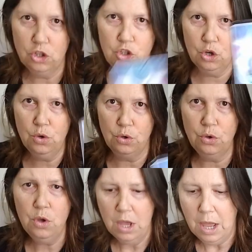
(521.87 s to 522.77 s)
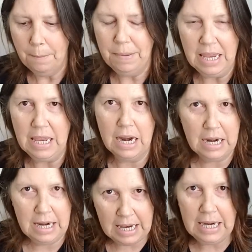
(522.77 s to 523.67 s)
to be
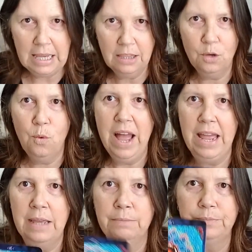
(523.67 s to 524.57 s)
leading the way.